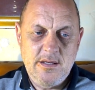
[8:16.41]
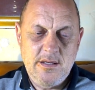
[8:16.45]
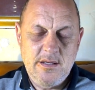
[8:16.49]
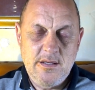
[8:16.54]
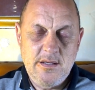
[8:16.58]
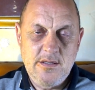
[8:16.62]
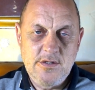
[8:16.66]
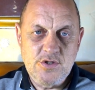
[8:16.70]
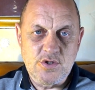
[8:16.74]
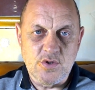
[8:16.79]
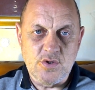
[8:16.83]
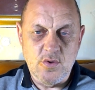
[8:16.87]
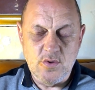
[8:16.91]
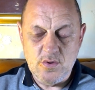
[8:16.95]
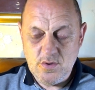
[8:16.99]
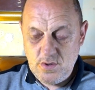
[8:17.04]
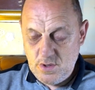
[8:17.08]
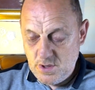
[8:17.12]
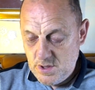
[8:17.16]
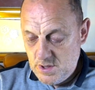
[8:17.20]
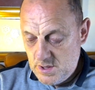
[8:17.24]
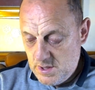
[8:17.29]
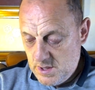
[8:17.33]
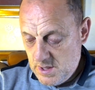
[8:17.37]
So,
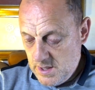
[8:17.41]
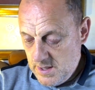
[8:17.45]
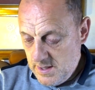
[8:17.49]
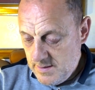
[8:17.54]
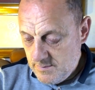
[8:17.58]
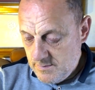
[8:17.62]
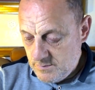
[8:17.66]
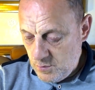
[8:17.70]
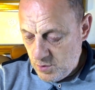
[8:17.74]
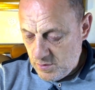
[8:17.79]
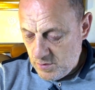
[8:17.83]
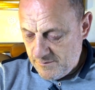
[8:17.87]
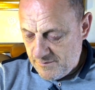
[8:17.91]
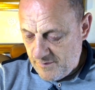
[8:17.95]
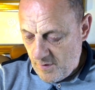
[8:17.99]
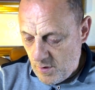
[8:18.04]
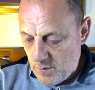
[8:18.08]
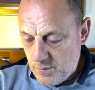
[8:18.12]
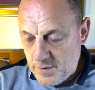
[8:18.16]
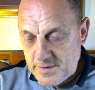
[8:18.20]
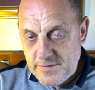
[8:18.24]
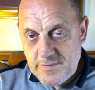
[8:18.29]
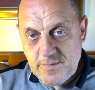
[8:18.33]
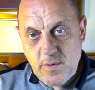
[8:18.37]
looking
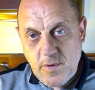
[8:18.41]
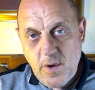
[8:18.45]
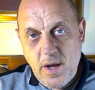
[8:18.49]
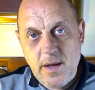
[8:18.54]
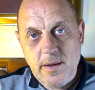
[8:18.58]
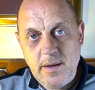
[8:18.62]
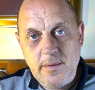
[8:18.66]
forward to it.